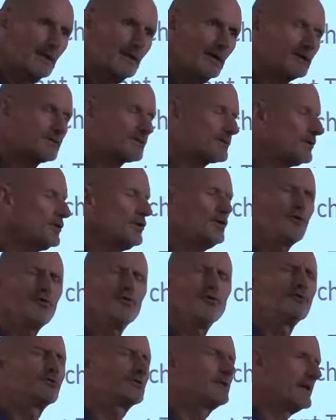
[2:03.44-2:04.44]
It's
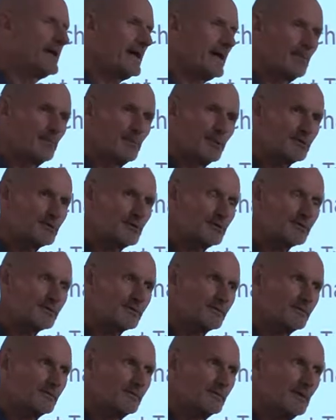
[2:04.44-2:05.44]
hugely
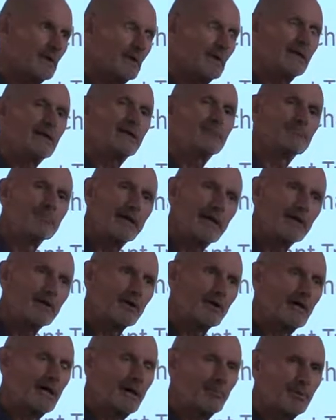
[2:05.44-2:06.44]
ambitious. It may
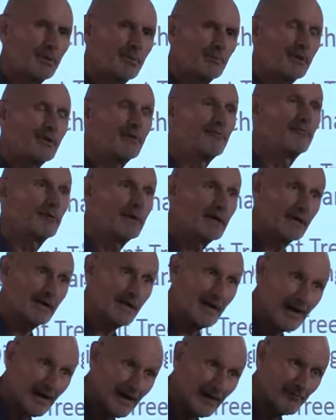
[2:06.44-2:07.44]
not happen, but if we get
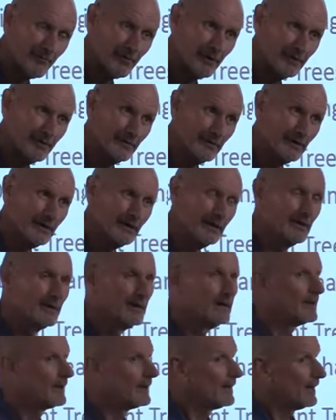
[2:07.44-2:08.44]
halfway there,
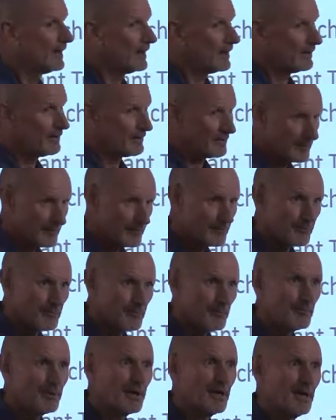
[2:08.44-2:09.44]

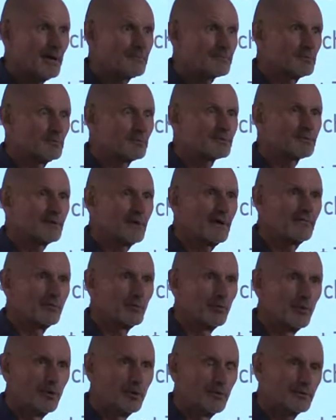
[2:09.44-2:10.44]
perhaps we'll save the
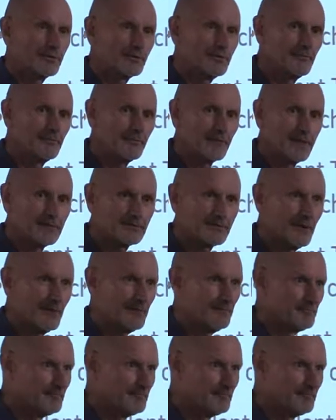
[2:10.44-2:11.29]
world. So,